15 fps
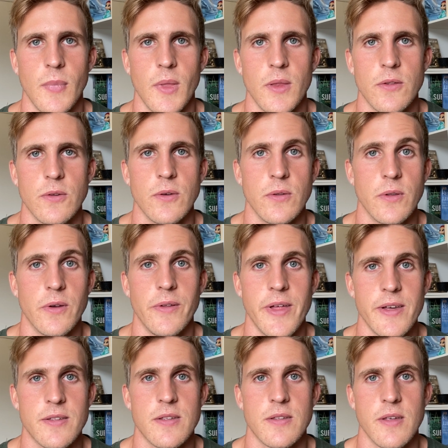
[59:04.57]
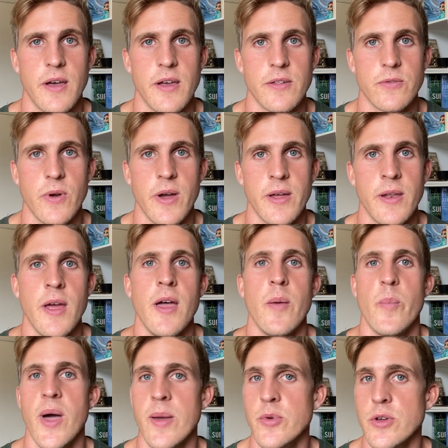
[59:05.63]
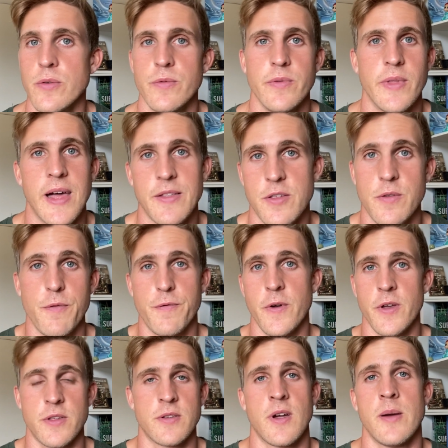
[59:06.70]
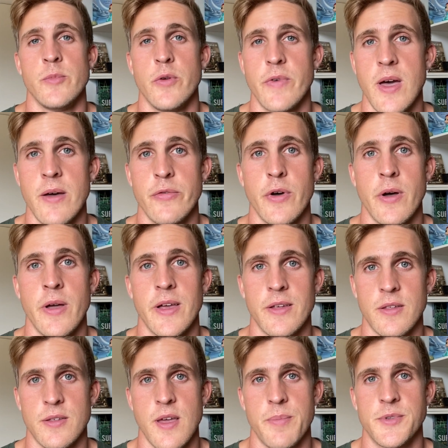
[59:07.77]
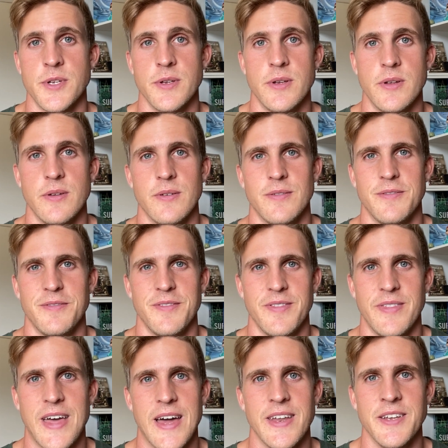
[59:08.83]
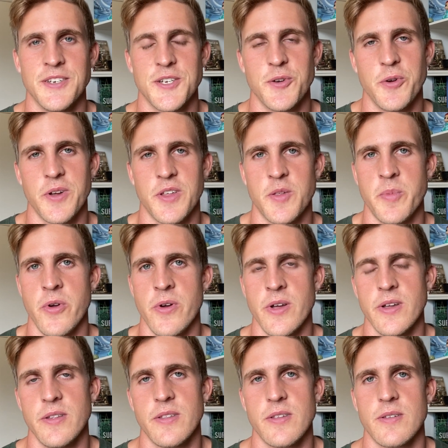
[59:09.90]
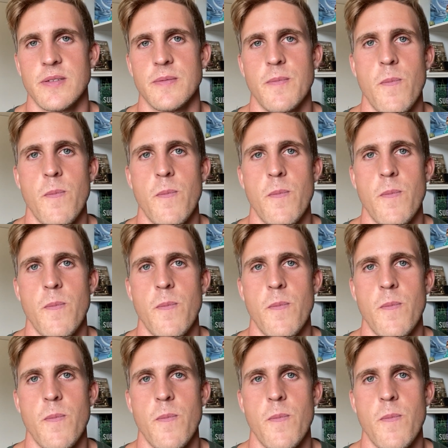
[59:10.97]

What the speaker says: It's a good little exercise, right? Maybe that's the first time you've ever accepted that into your experience.